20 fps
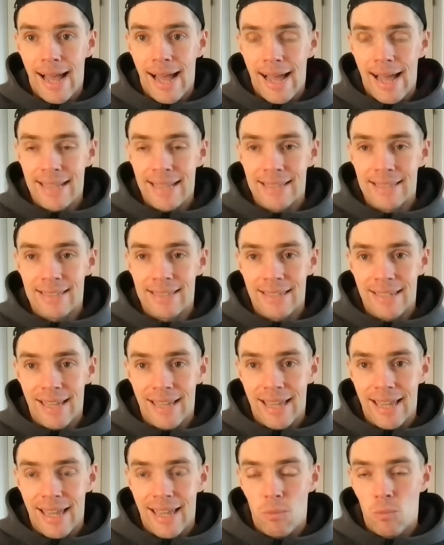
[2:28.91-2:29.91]
And
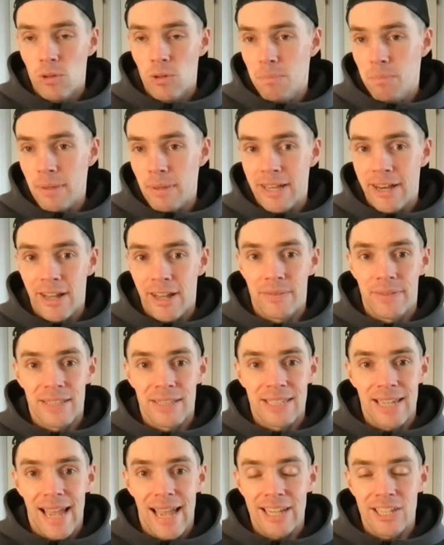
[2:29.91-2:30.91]
it would be kind of a
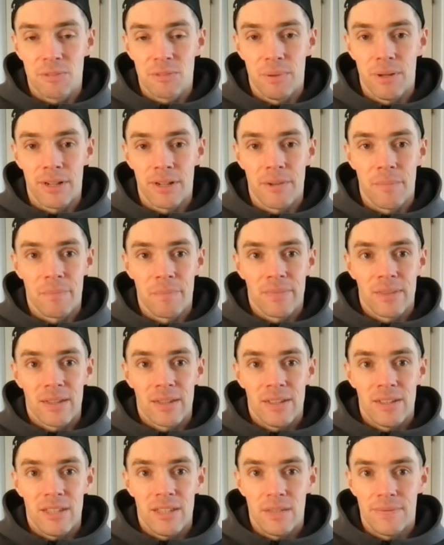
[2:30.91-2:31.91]
textbook
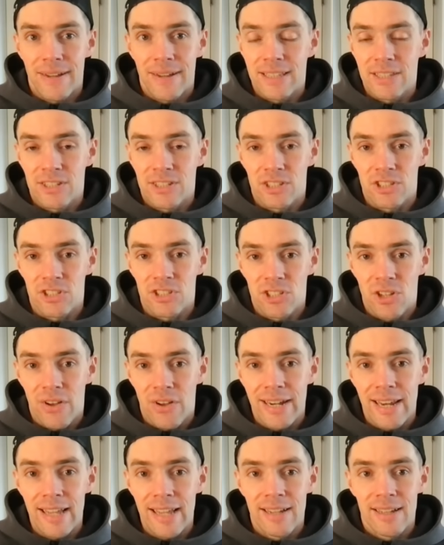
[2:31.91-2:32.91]
Juventus
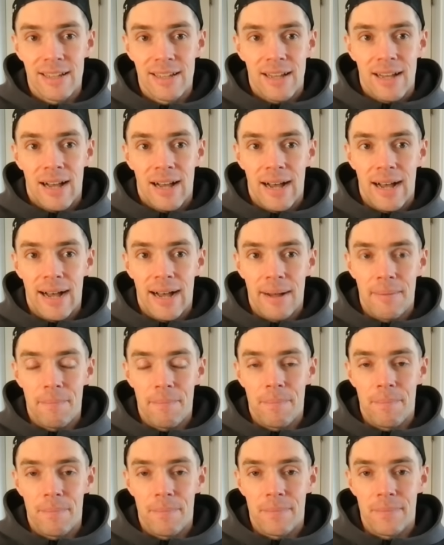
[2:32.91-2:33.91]
signing.
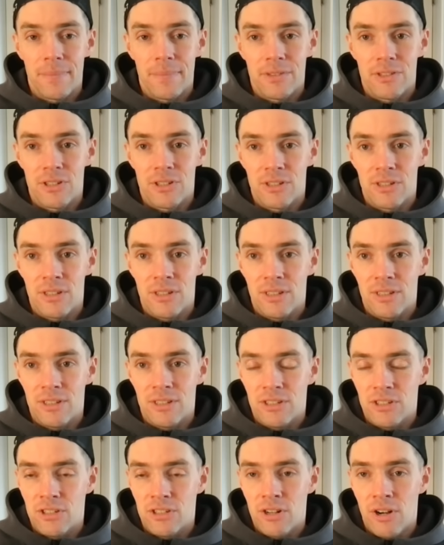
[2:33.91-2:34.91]
Do
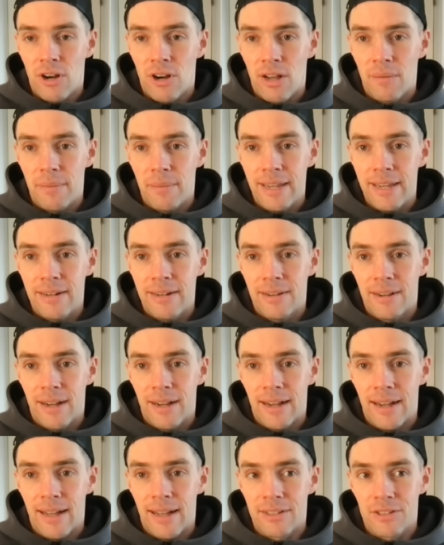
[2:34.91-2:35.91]
you know what I mean?
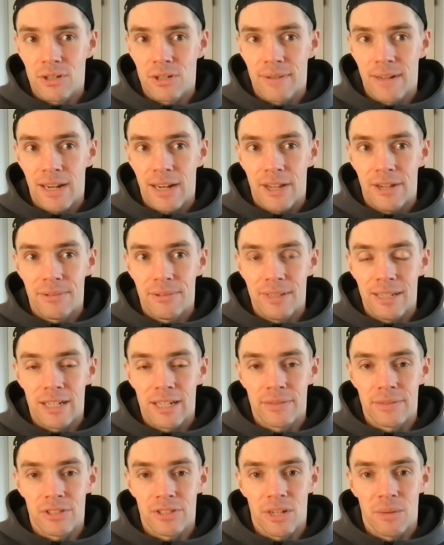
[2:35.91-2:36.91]
Sort of a loan
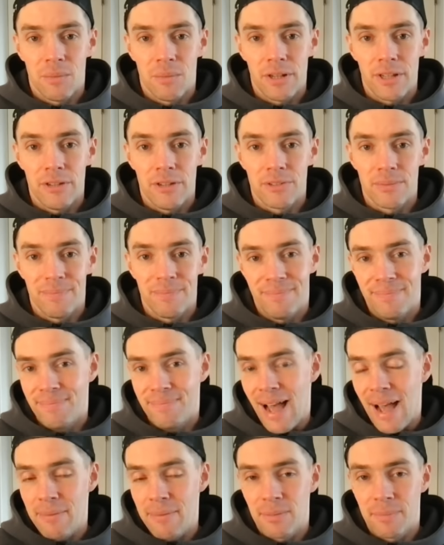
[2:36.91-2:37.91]
deal for someone who's
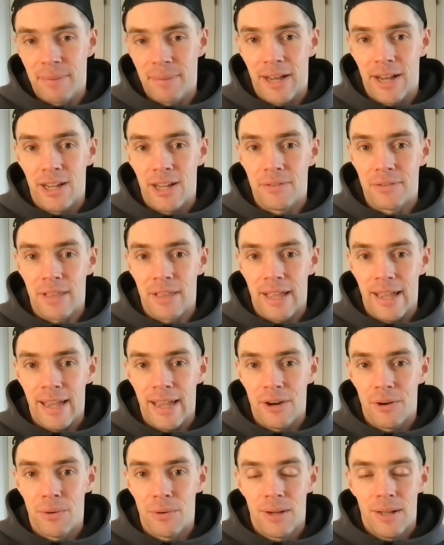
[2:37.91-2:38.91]
perhaps a bit over the
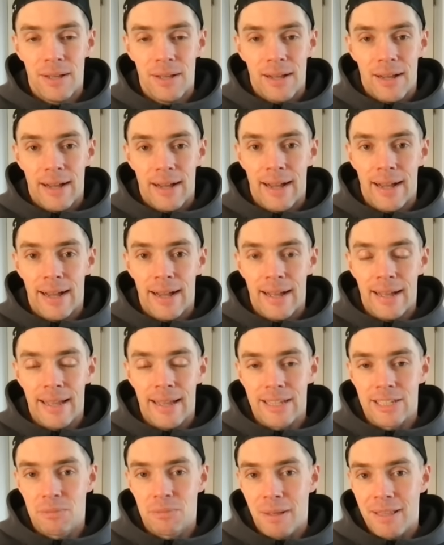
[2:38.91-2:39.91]
hill,
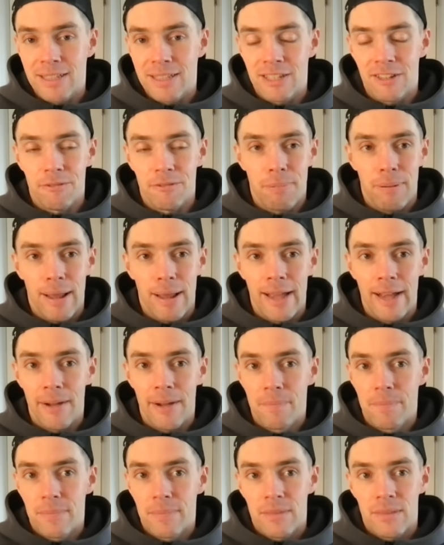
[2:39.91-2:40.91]
expensive
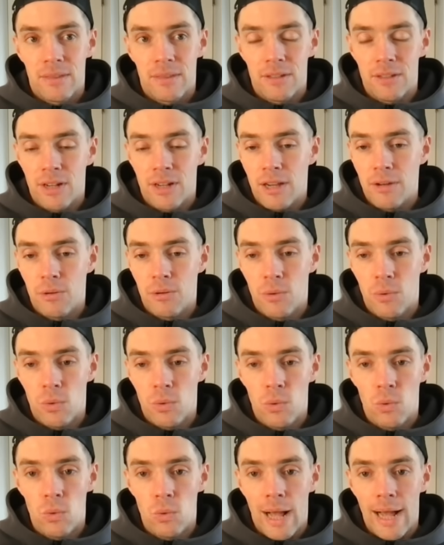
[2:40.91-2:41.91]
player, you know,
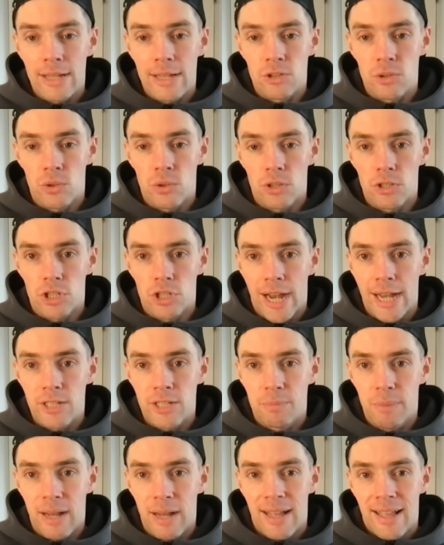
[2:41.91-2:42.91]
all that sort of
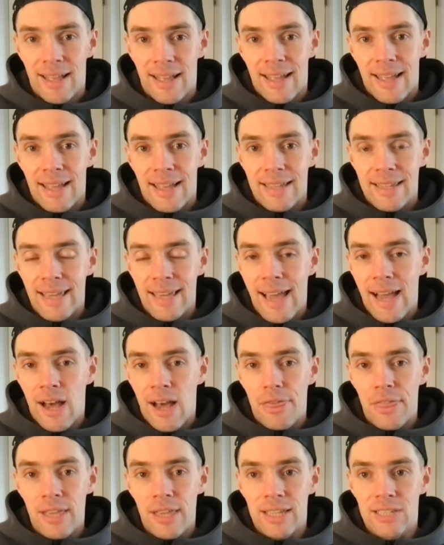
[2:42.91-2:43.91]
jazz. But yeah,
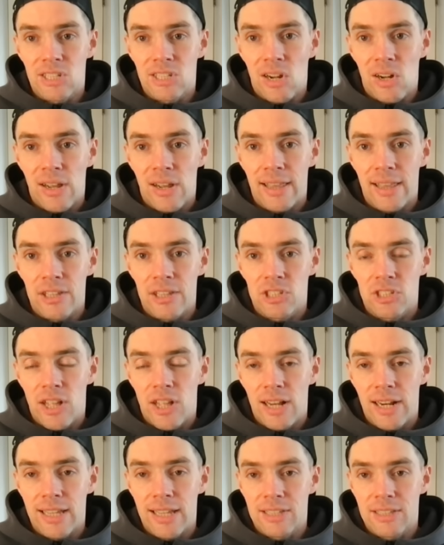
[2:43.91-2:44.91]
I think it's clear that
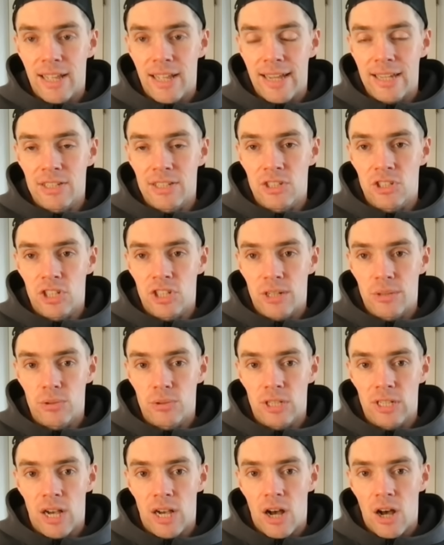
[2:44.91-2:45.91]
Sterling's days at
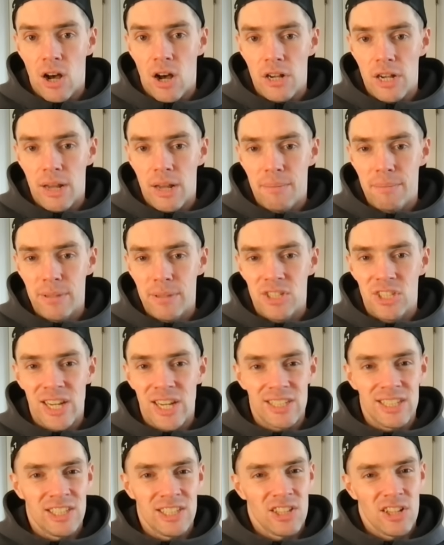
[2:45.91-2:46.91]
Chelsea are numbered.
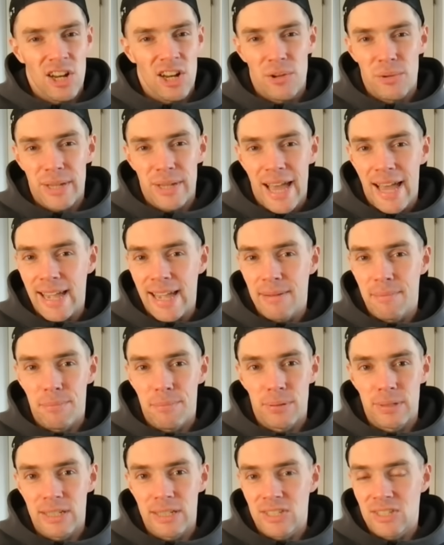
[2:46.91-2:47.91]
Yes, he's done okay in
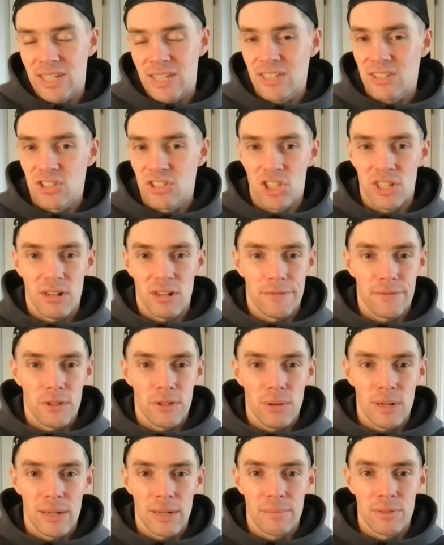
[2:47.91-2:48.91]
pre-season, shown a
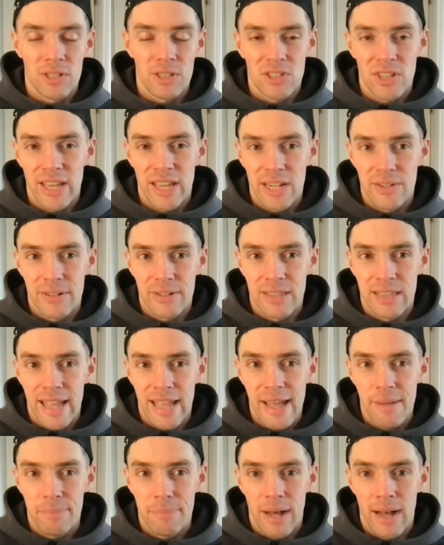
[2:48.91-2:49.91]
few glimpses here and
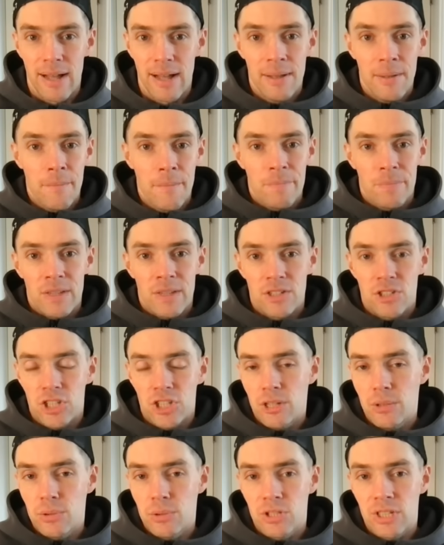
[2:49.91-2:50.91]
there, but
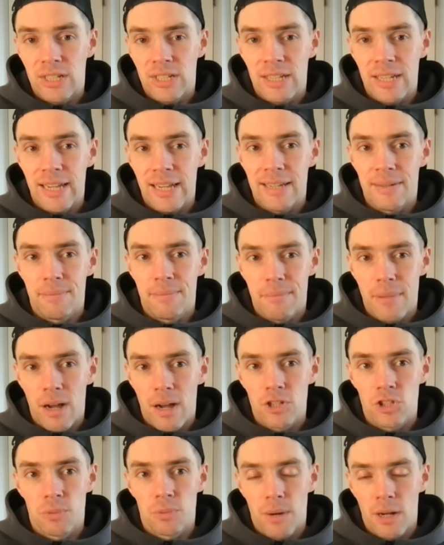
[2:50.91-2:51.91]
Chelsea need
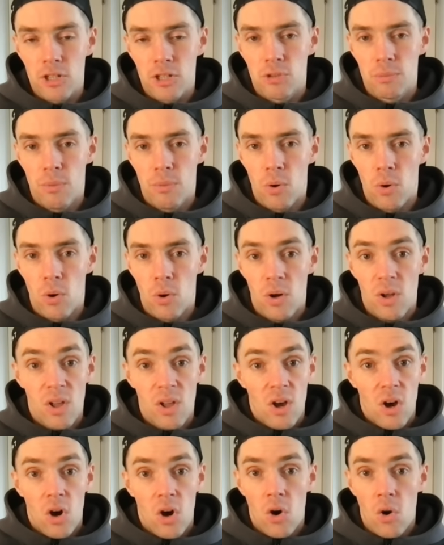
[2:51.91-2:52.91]
much, much more
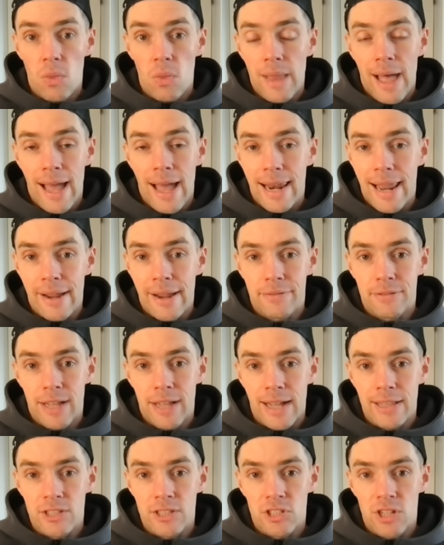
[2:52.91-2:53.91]
on that
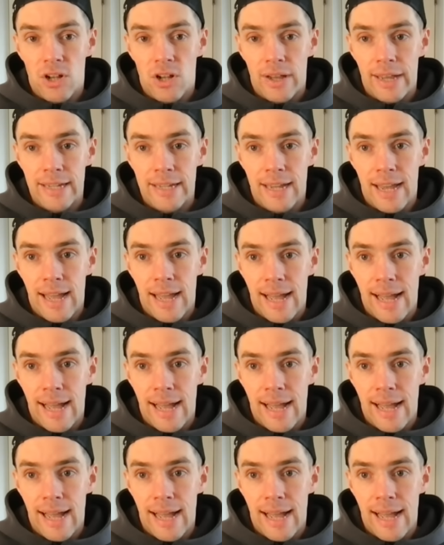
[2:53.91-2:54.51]
left-hand side.